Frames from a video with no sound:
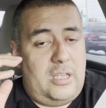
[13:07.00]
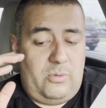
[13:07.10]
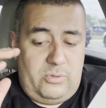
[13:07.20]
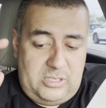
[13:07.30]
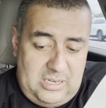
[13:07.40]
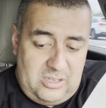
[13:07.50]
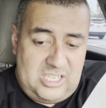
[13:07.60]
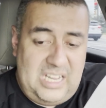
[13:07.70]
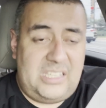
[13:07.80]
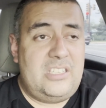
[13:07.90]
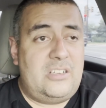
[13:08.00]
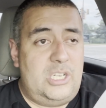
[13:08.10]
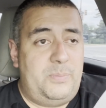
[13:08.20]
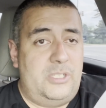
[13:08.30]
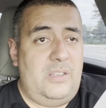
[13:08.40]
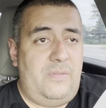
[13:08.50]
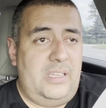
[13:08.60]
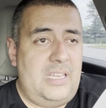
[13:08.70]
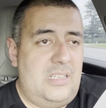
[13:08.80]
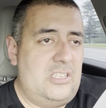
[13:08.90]
We decided to take this car
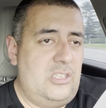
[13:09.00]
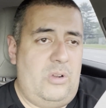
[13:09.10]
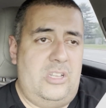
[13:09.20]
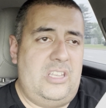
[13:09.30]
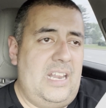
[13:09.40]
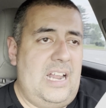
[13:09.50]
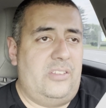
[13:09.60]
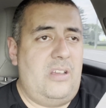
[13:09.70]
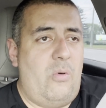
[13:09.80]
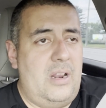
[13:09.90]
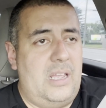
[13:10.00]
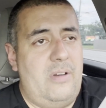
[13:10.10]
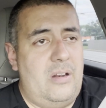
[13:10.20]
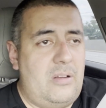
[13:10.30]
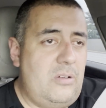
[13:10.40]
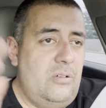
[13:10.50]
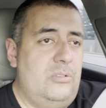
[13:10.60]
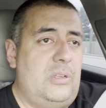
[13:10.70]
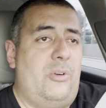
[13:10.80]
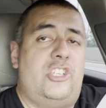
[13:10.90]
specifically because I just want to take it out there. I want to give it a
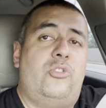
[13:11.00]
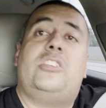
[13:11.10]
cruise. I want to stretch